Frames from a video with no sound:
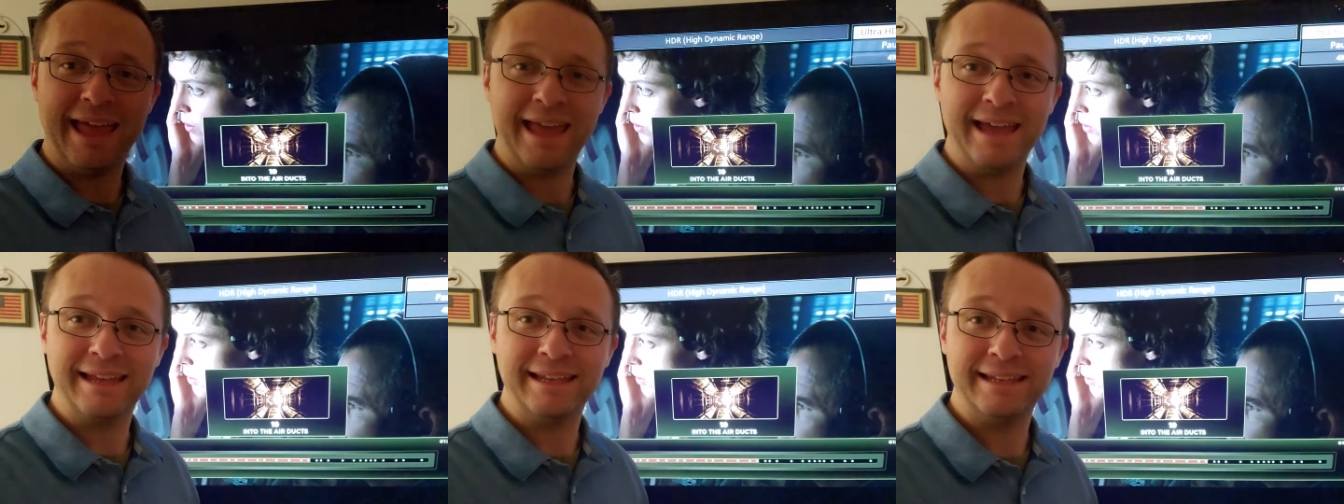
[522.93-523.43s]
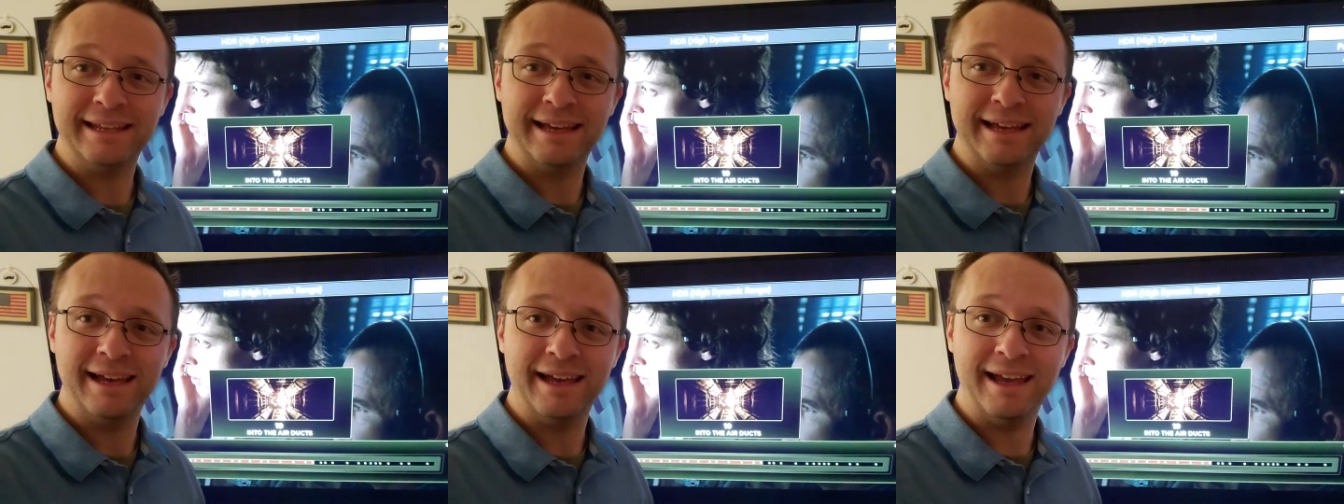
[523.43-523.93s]
and
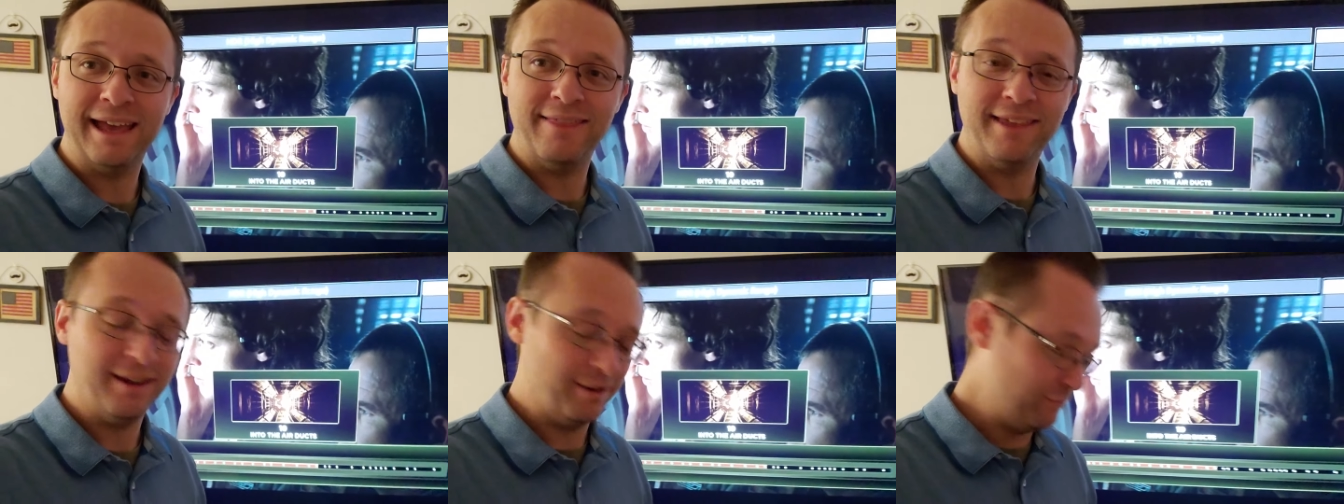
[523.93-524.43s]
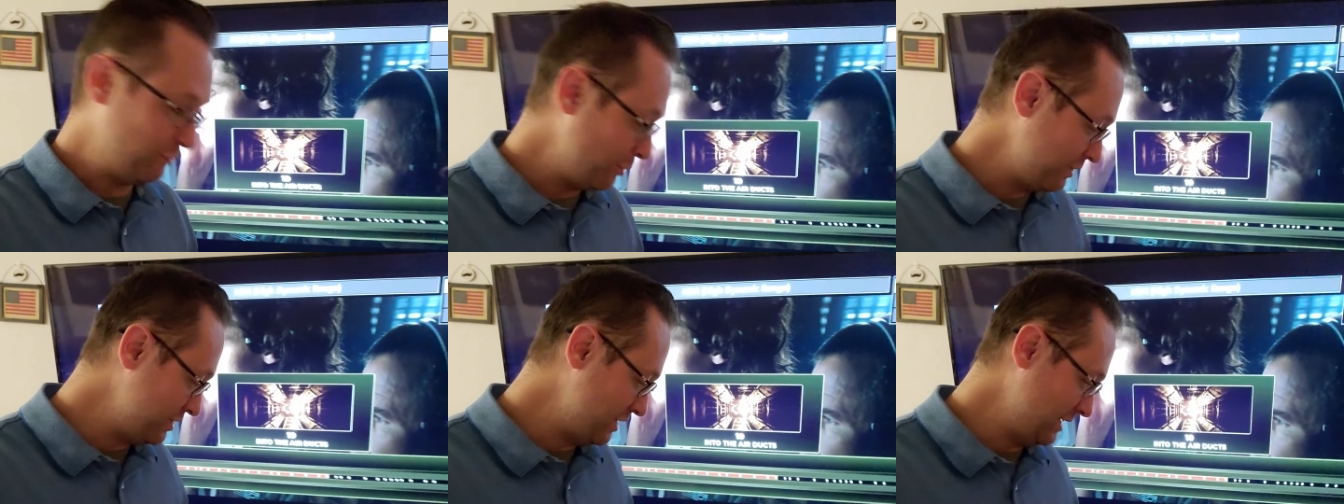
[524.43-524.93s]
uh, and then
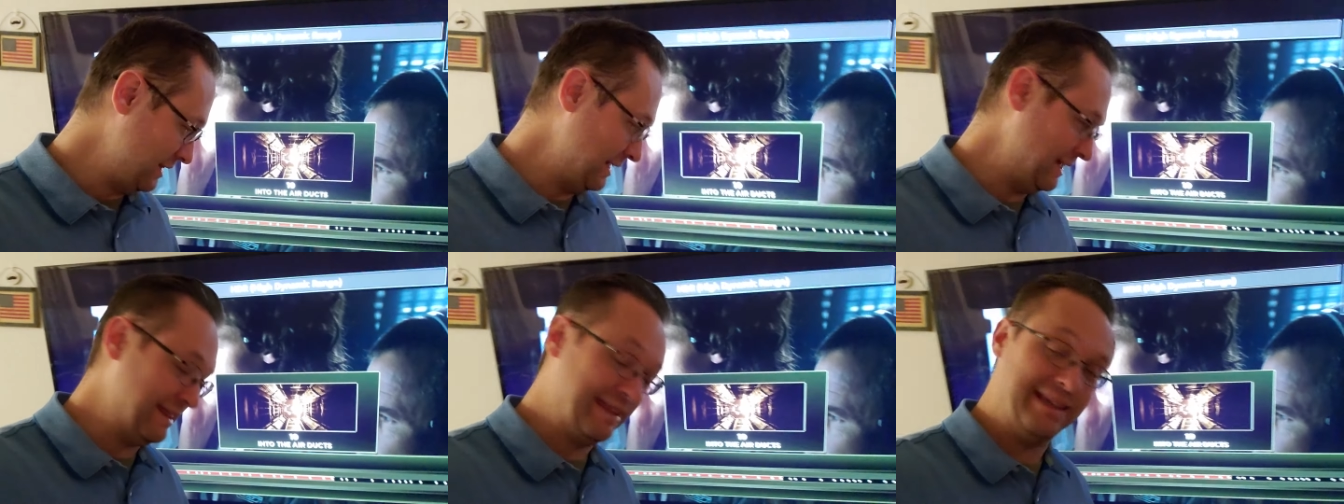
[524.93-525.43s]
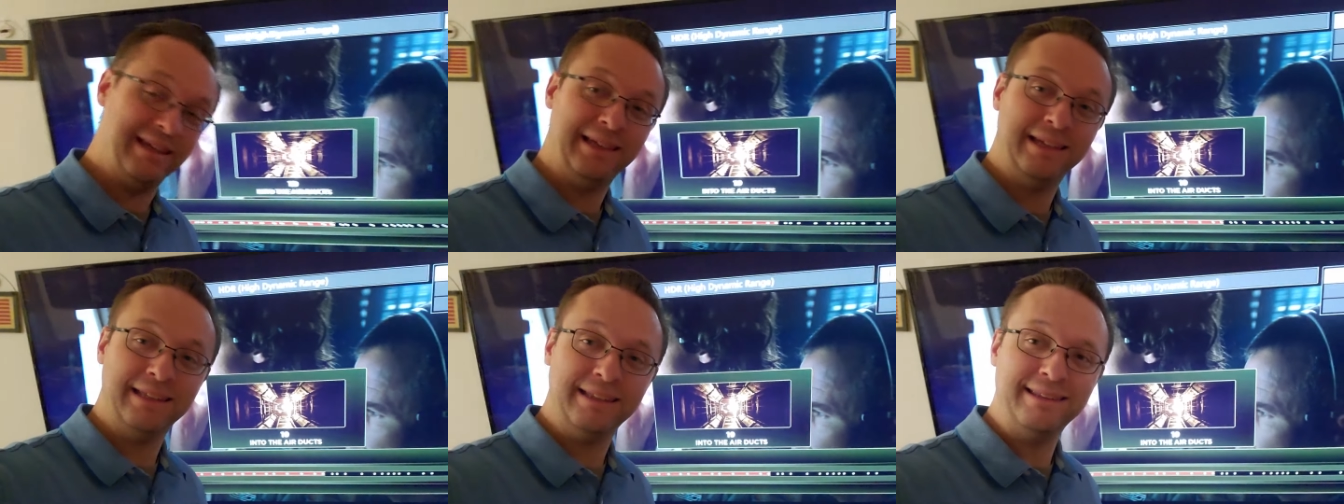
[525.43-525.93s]
unfortunately
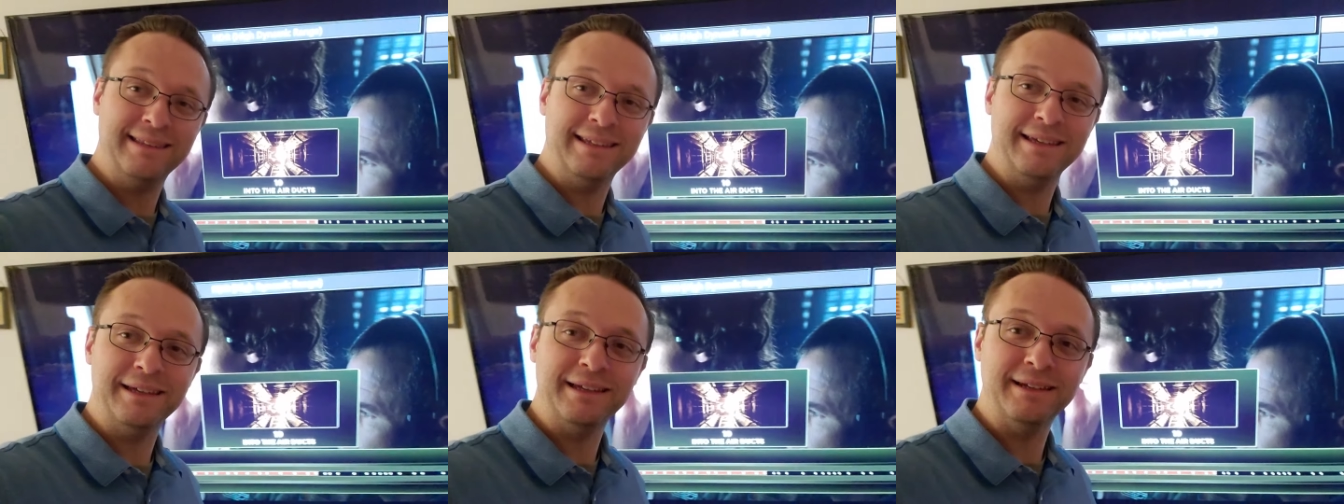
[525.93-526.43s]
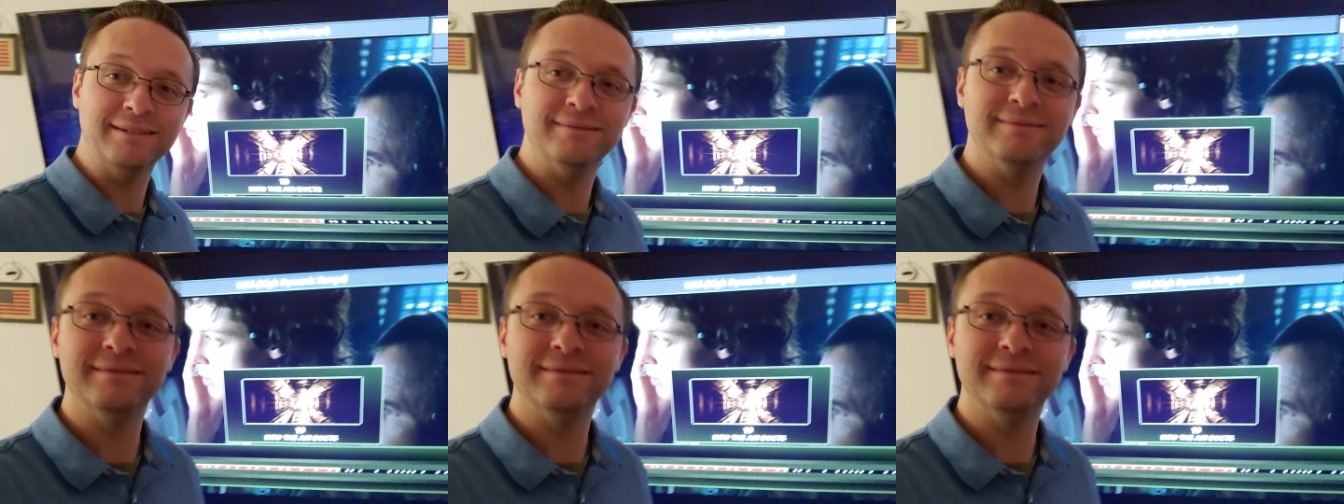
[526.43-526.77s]
the the